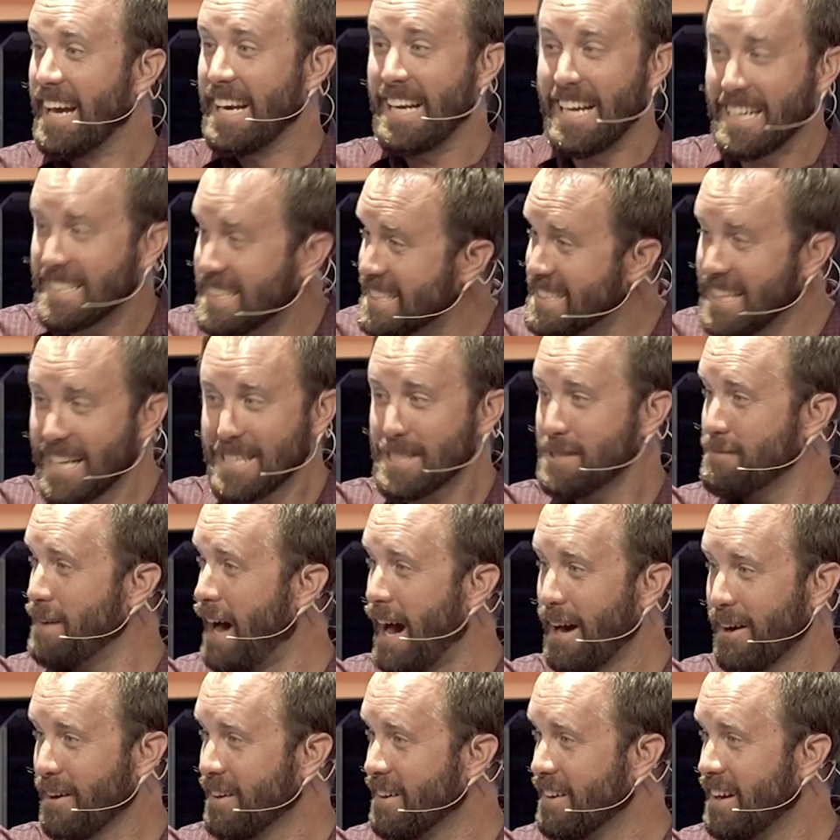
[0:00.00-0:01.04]
Because it doesn't
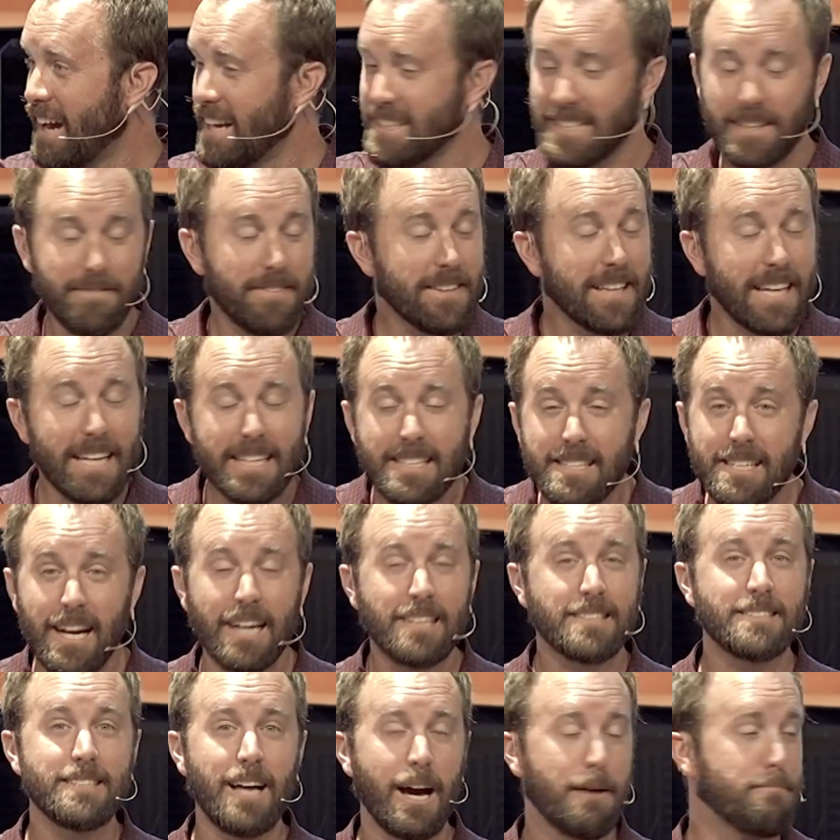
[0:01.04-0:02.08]
matter. I was like, Finley, it
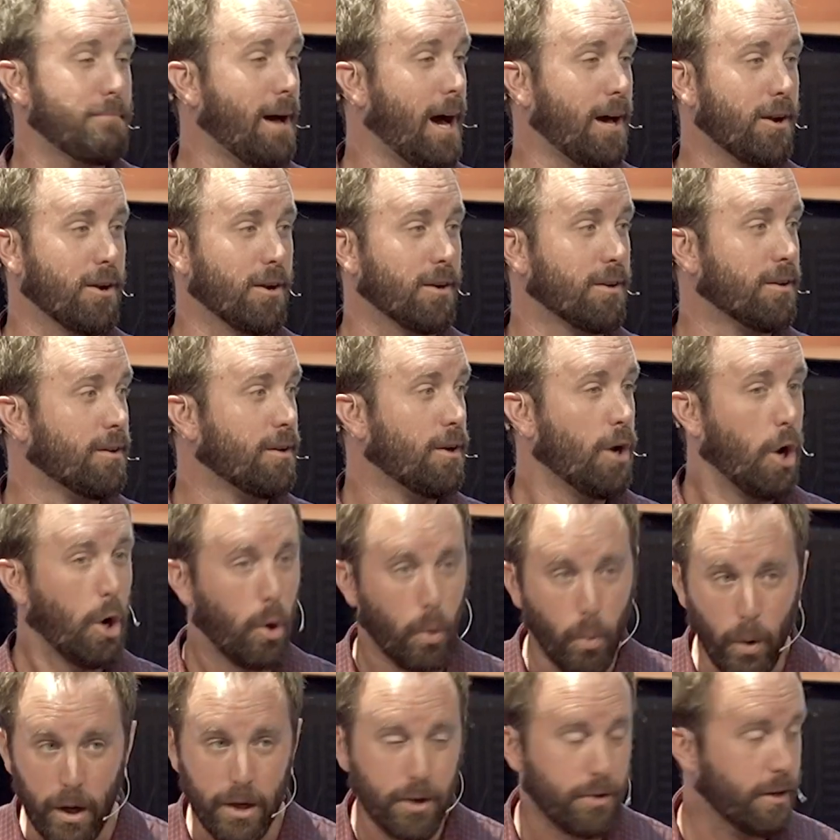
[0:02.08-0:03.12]
does not matter
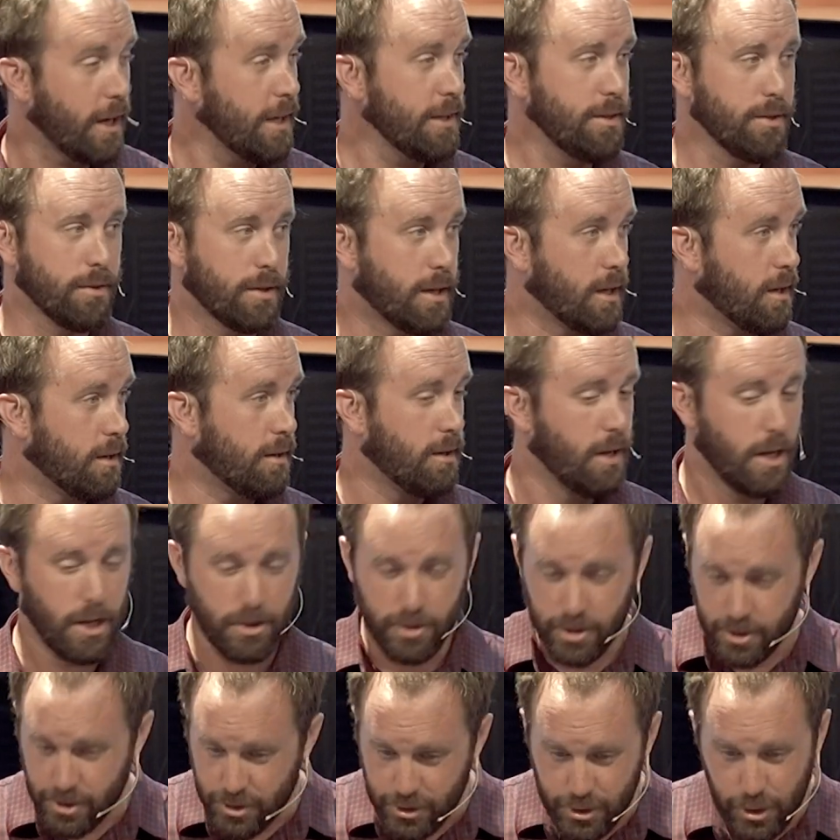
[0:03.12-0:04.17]
what grade you get.
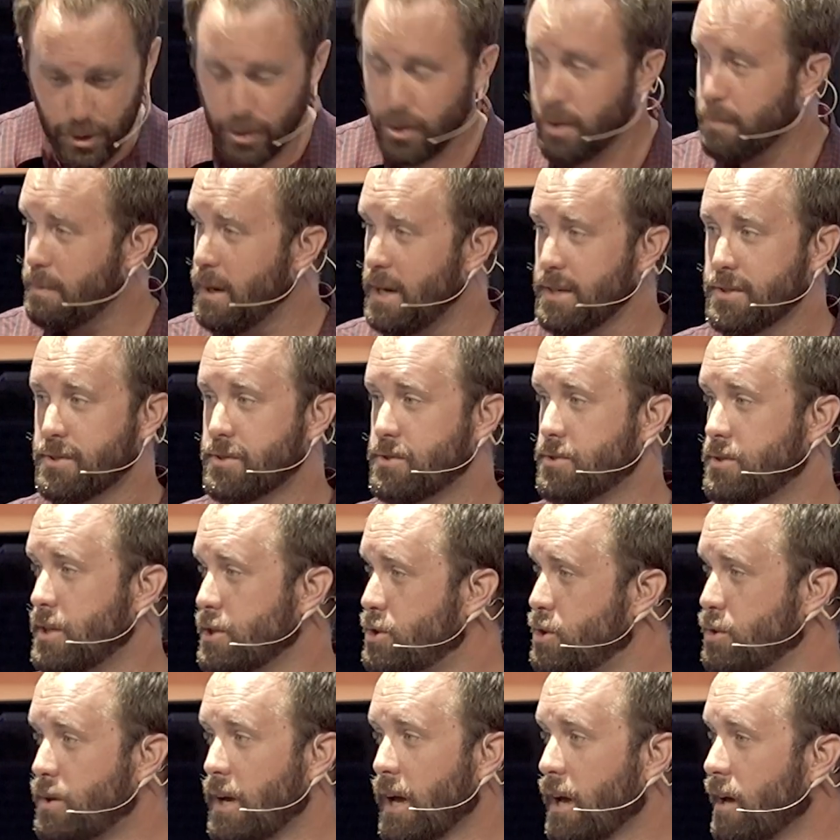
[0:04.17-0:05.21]
Just do the best
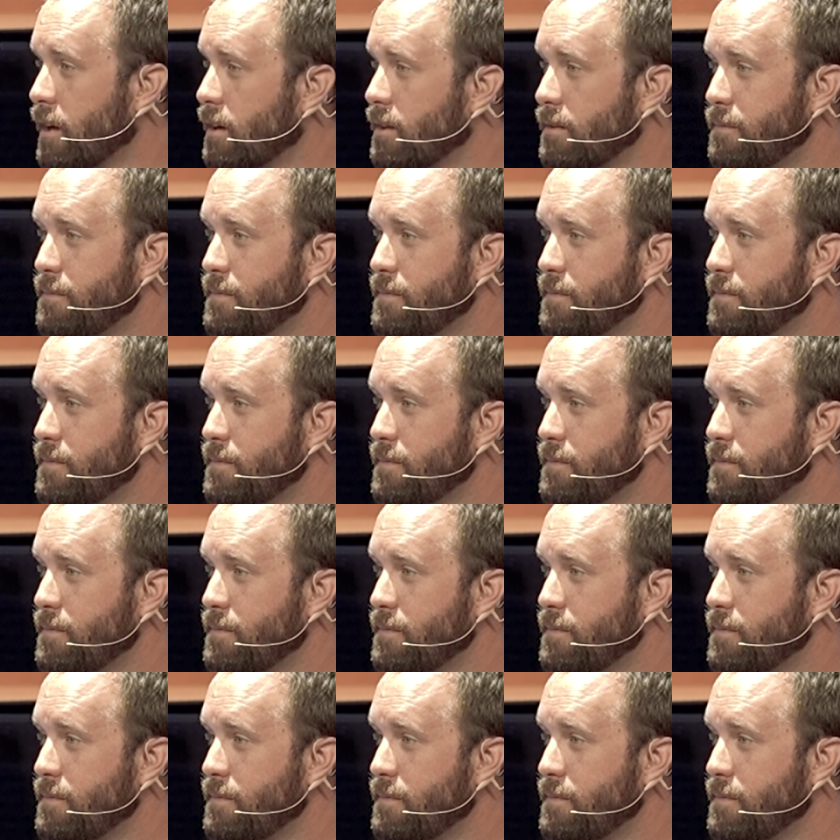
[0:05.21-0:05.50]
that you can.